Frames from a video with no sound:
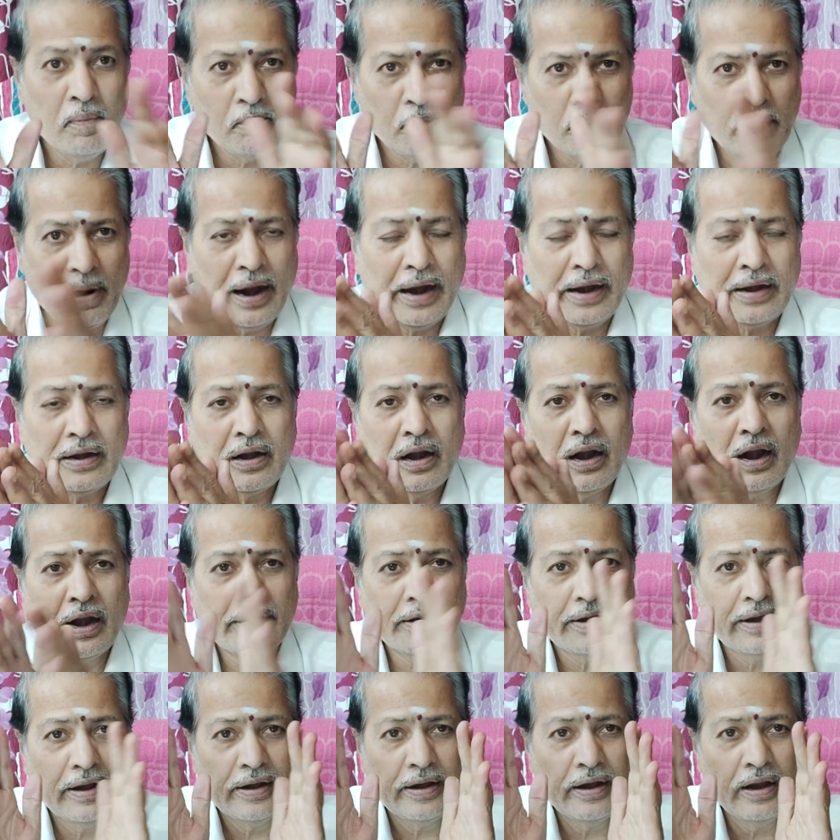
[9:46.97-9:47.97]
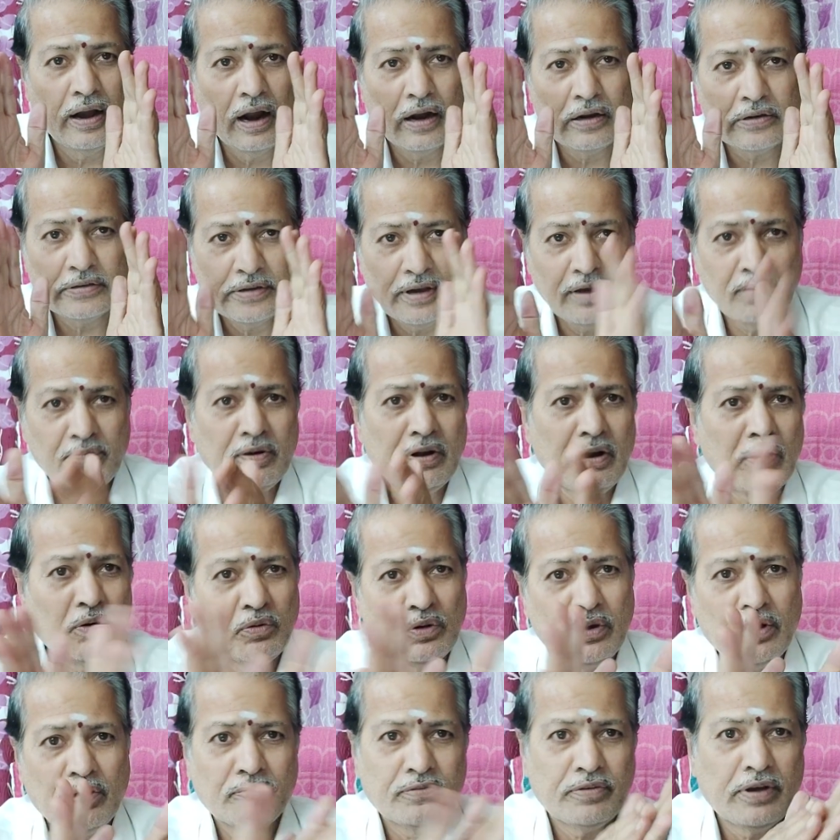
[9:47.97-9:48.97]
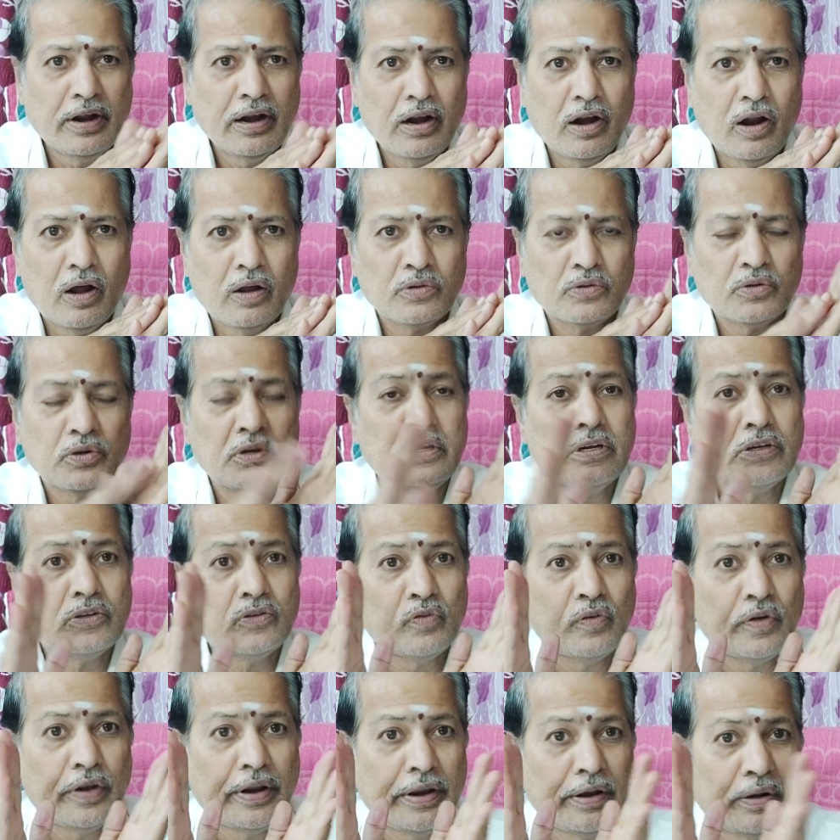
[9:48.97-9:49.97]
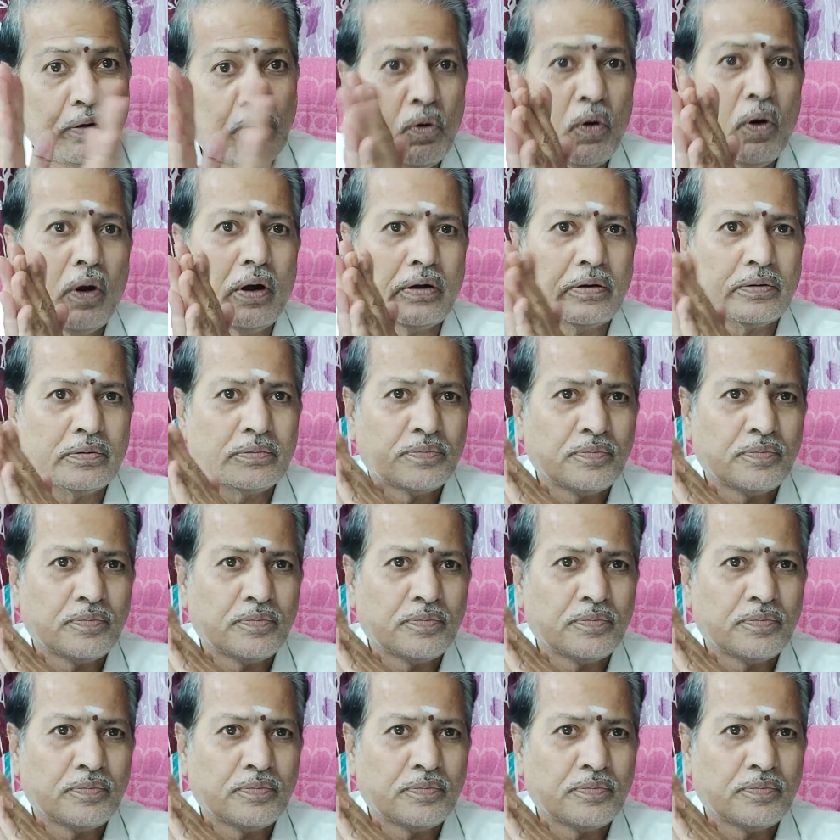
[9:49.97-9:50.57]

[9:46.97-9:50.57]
But 7 out of 10 also is very good.